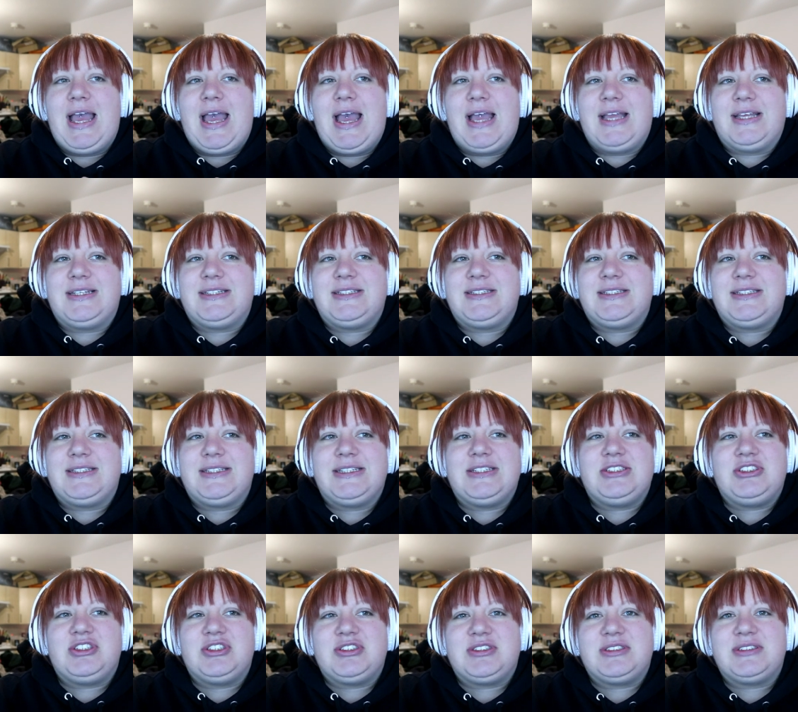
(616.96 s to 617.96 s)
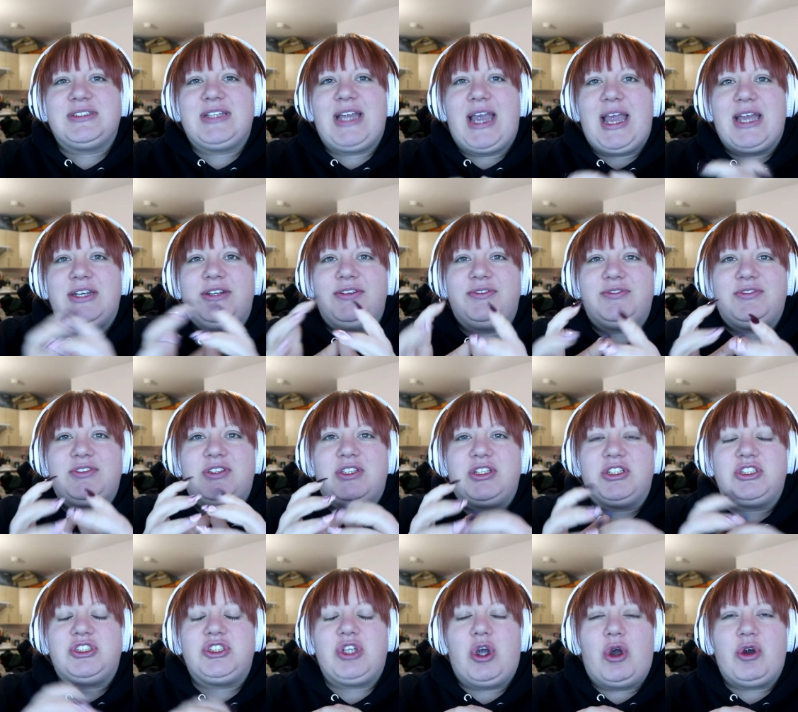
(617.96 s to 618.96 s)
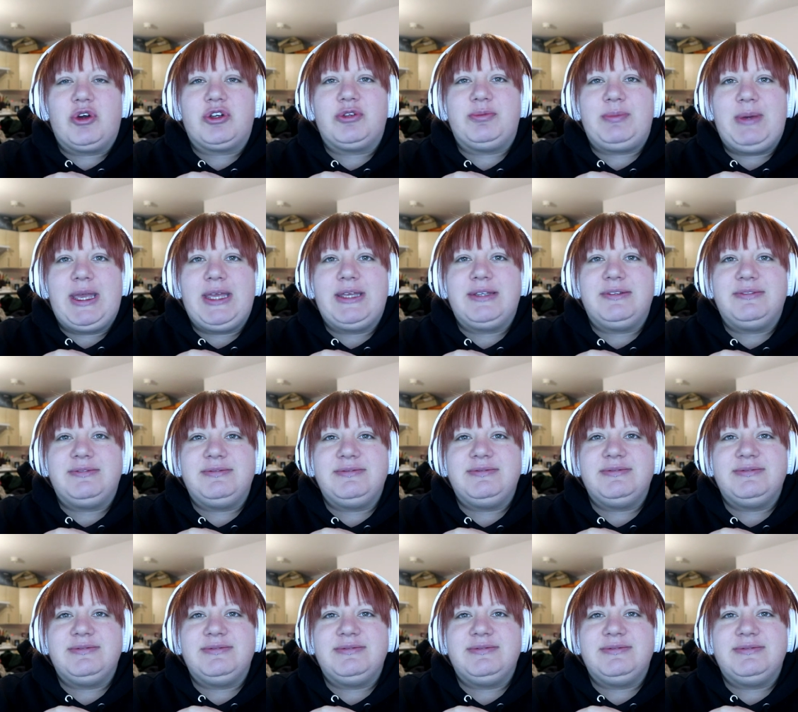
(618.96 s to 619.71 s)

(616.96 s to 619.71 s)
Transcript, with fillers: uh, she just kind of shocked me.